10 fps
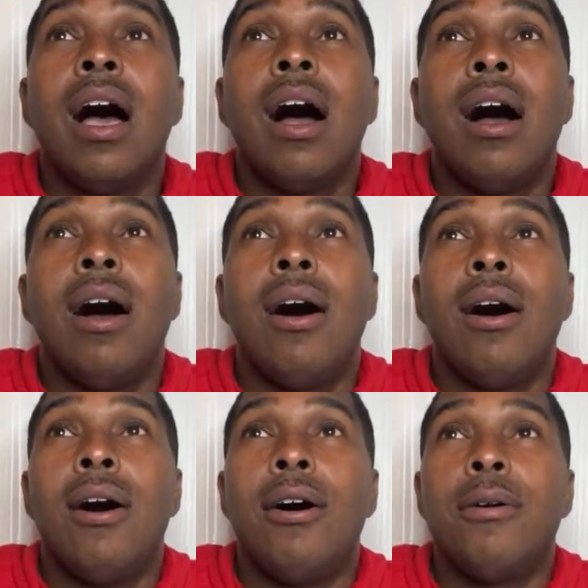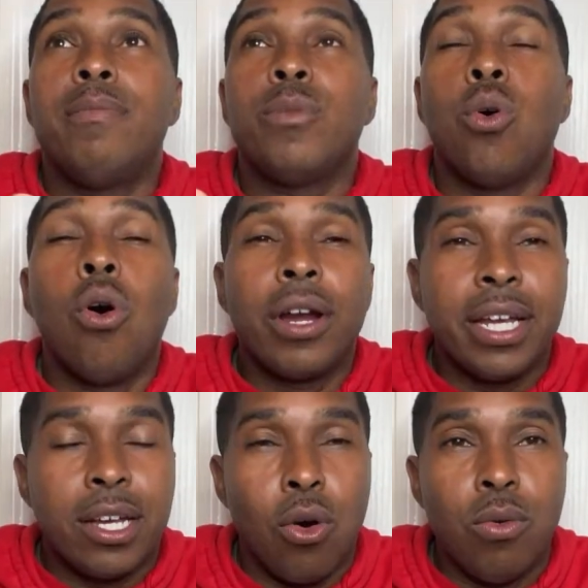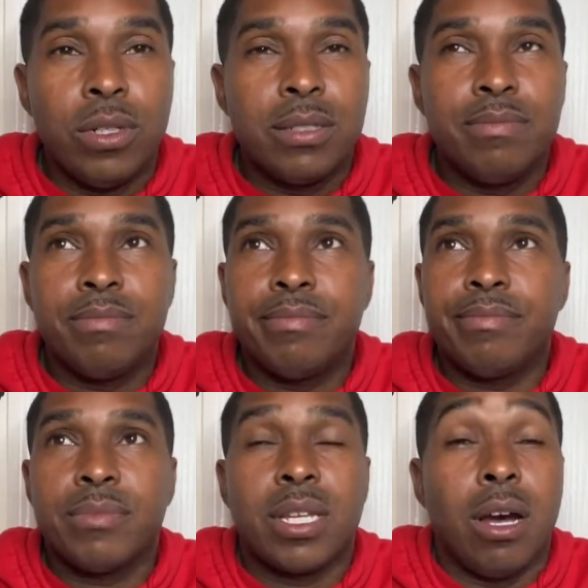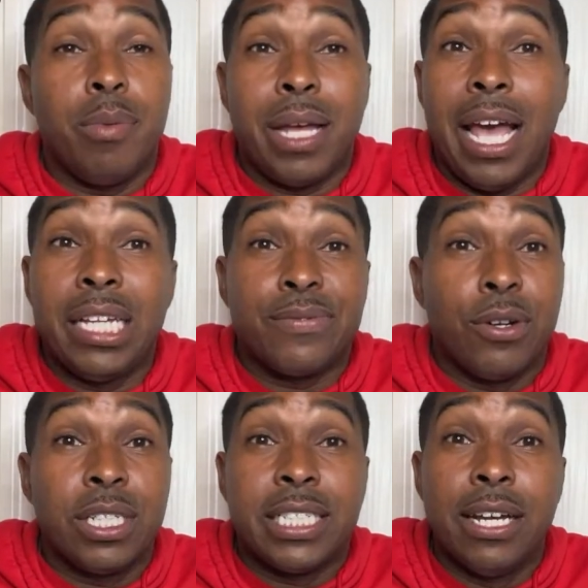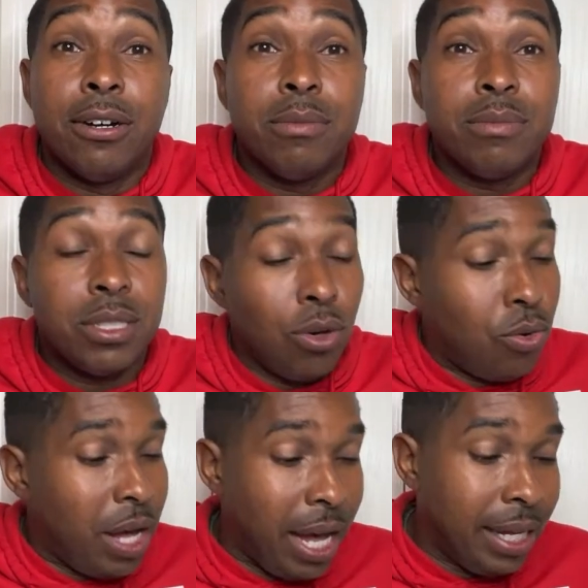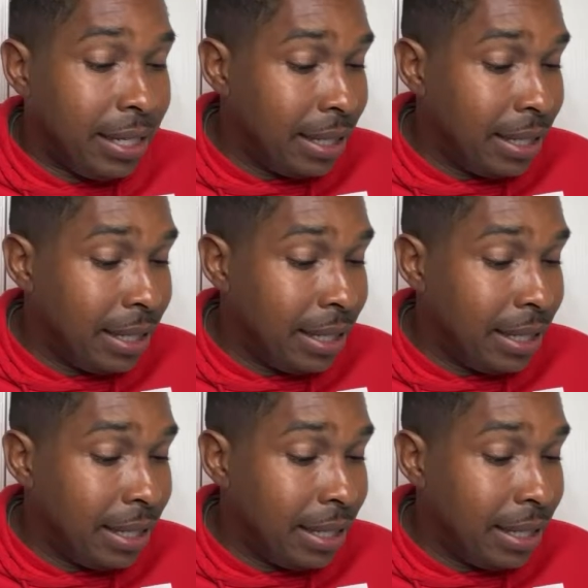Oregon coach, couple games from the chip. So, hey,